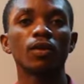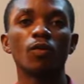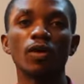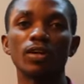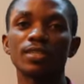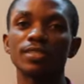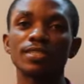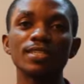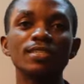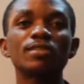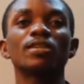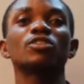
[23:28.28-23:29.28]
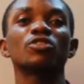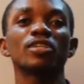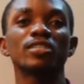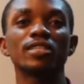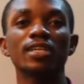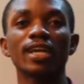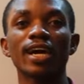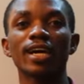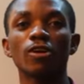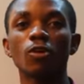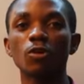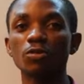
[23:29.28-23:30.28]
Well, it is this interesting
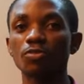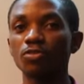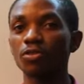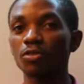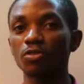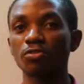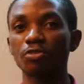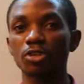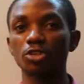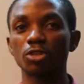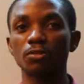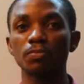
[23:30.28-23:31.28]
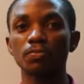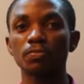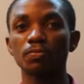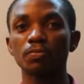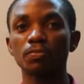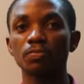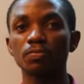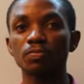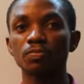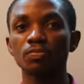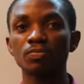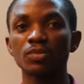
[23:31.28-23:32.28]
guy called friction.
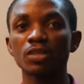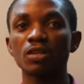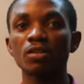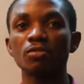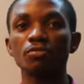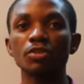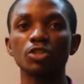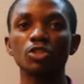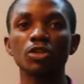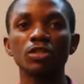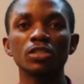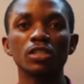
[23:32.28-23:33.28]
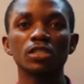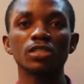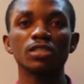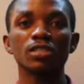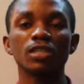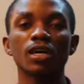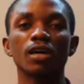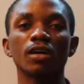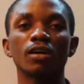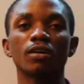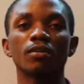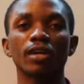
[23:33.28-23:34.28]
Friction is
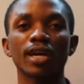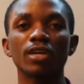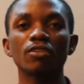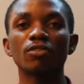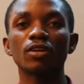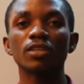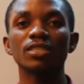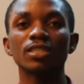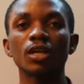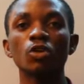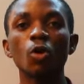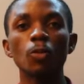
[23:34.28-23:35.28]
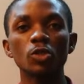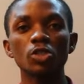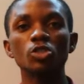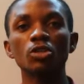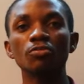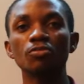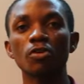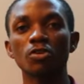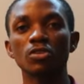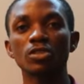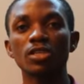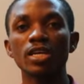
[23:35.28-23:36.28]
an opposition
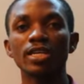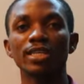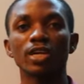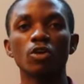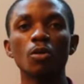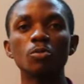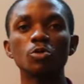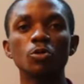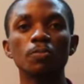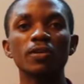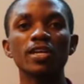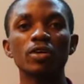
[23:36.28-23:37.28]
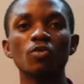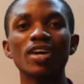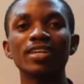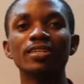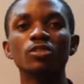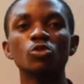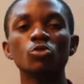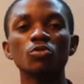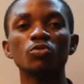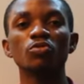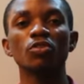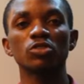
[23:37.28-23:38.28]
force that comes to play when
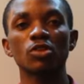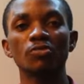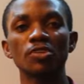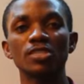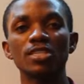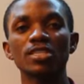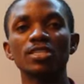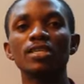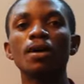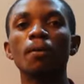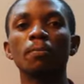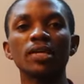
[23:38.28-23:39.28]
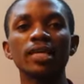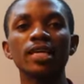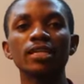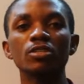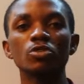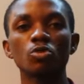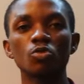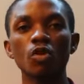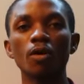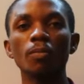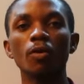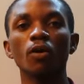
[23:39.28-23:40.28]
two surfaces begin to
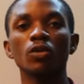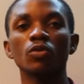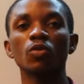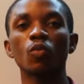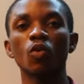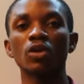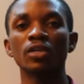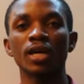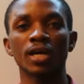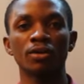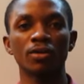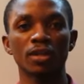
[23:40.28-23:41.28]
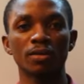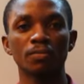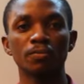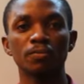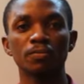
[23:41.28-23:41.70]
rub on one another.